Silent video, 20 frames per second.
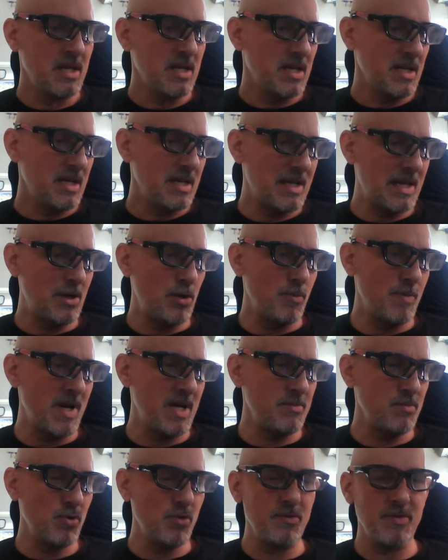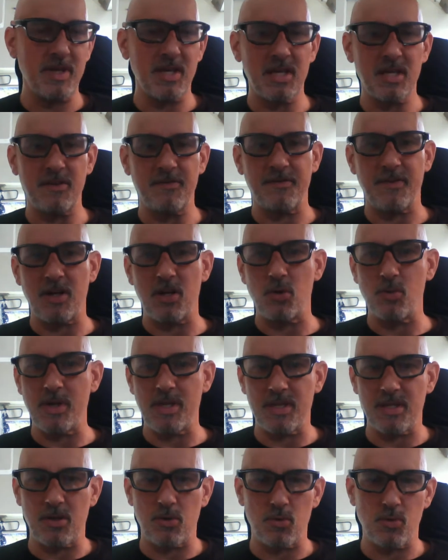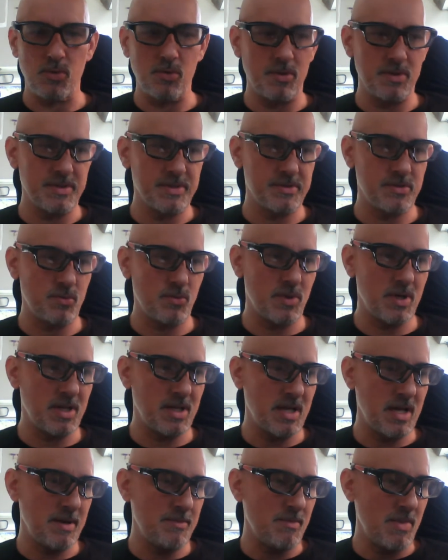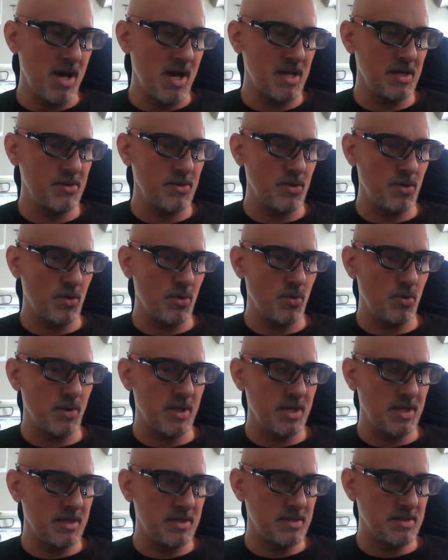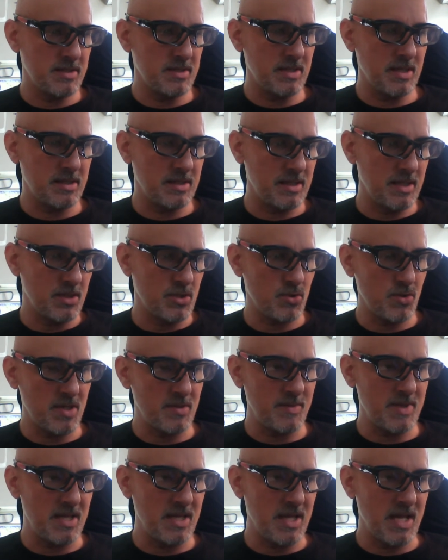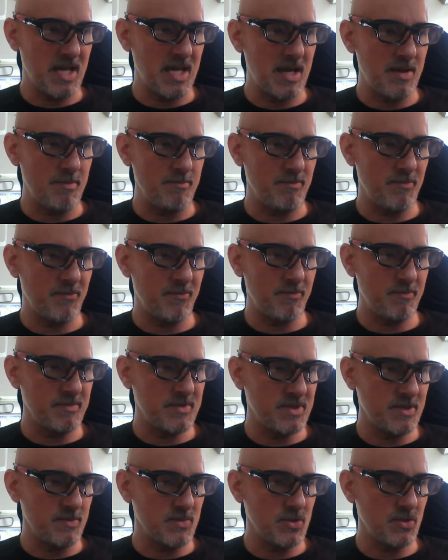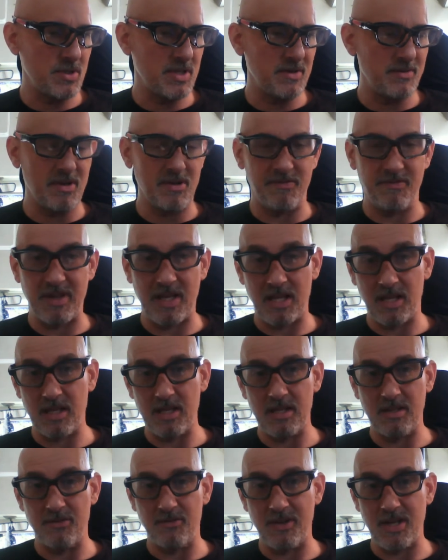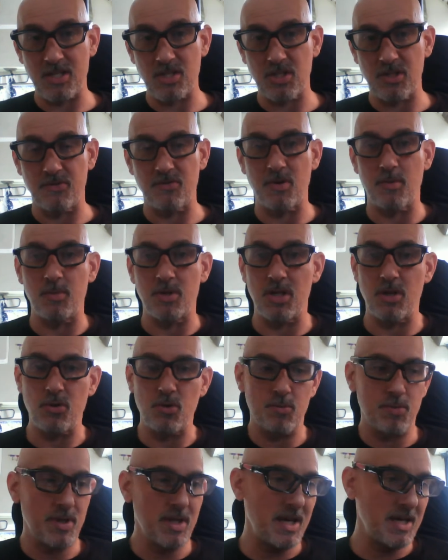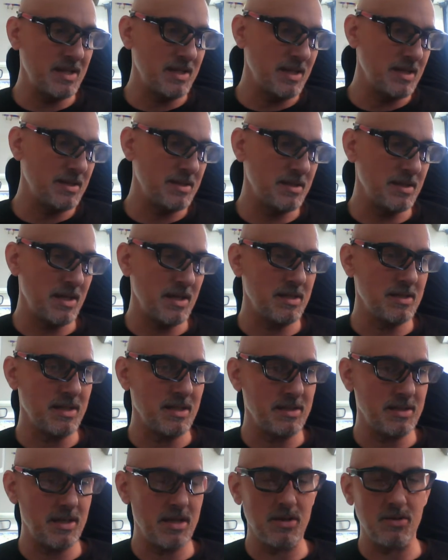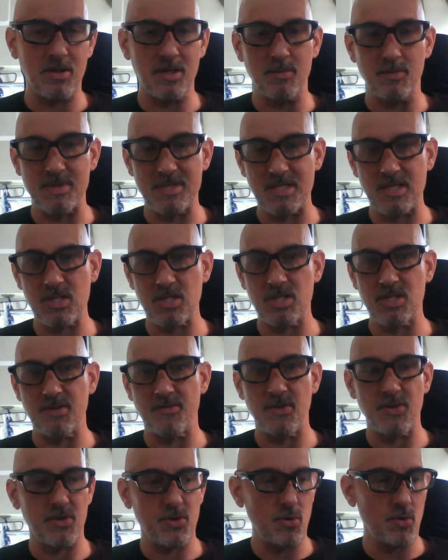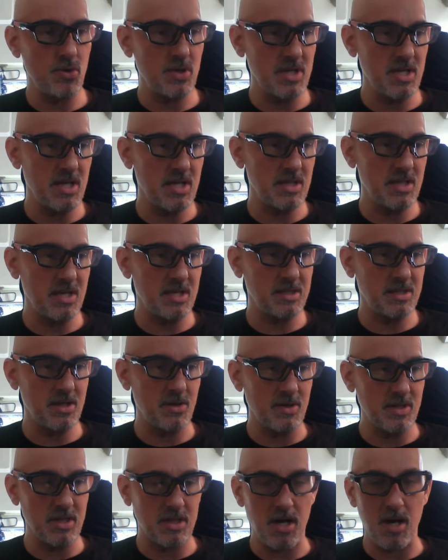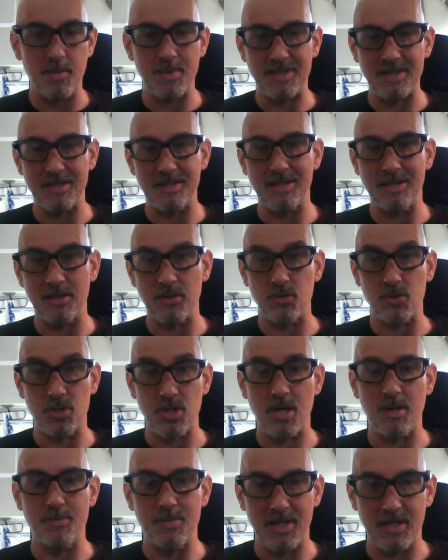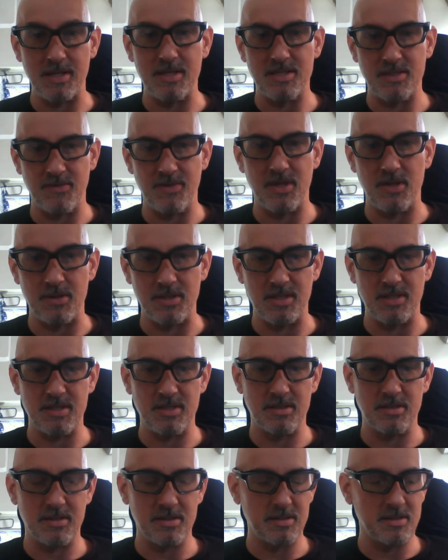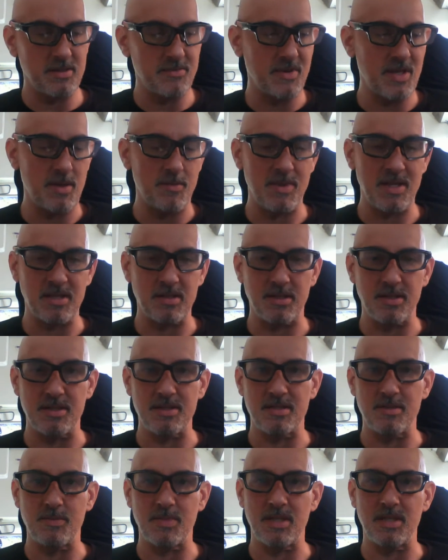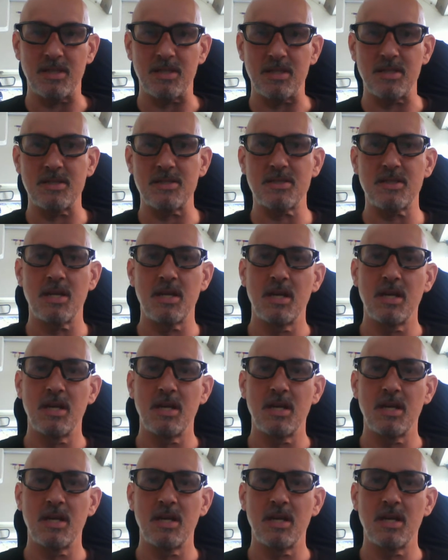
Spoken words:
And I don't mind moving and following their rules. What I mind, though, is that they treat me like I'm some sort of infection from another planet, and that they're in positions of authority, and yet they're incompetent in their job because of their developmental disabilities.